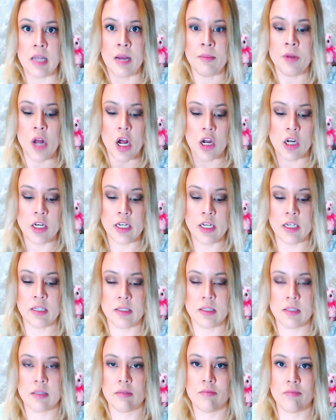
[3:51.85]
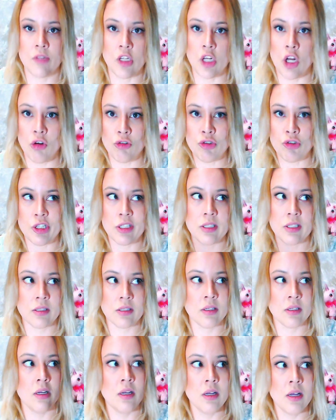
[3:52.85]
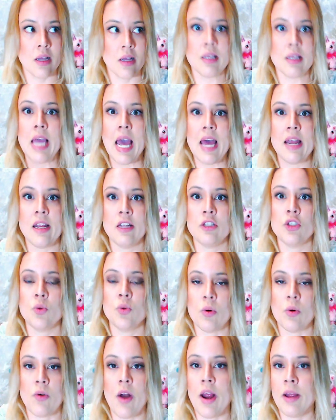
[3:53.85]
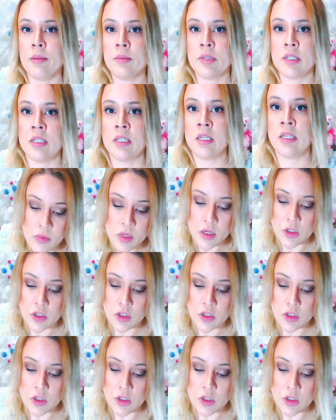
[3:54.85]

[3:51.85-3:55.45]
I'm not gonna, you know, just get into a crime scene.